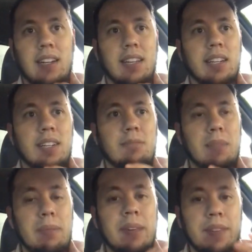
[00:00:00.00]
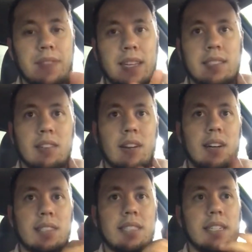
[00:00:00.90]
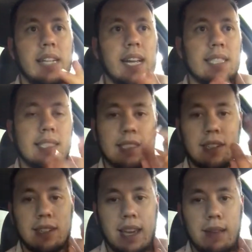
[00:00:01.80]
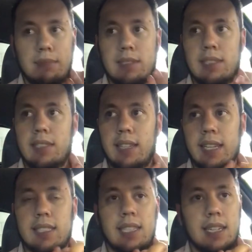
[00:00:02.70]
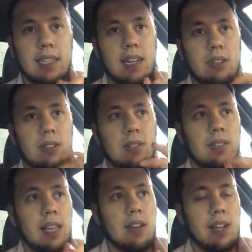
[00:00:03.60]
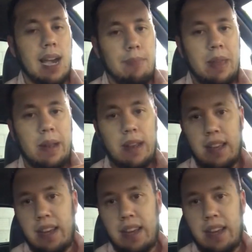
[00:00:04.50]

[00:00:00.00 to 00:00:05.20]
You know, maybe if they start Austin Hedges all games next year, that'll happen.